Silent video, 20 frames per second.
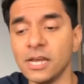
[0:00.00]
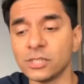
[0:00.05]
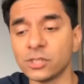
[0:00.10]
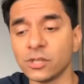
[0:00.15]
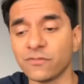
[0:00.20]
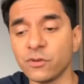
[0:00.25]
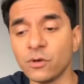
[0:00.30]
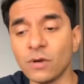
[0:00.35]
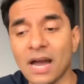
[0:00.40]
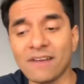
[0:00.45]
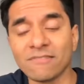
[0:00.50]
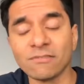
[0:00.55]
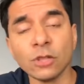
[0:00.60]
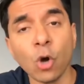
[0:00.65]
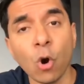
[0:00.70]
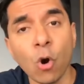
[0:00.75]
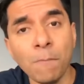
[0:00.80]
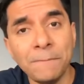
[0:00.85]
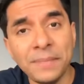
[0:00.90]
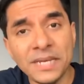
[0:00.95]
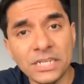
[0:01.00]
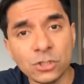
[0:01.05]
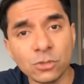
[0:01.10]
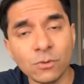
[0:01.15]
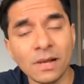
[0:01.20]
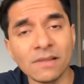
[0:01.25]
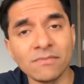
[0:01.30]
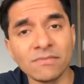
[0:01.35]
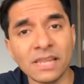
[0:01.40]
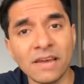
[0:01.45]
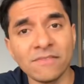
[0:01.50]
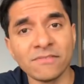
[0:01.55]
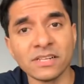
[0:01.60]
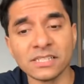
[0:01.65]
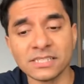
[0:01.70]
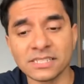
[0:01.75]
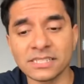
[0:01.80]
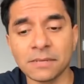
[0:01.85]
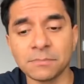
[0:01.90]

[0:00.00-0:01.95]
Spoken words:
So if you have low B12 levels,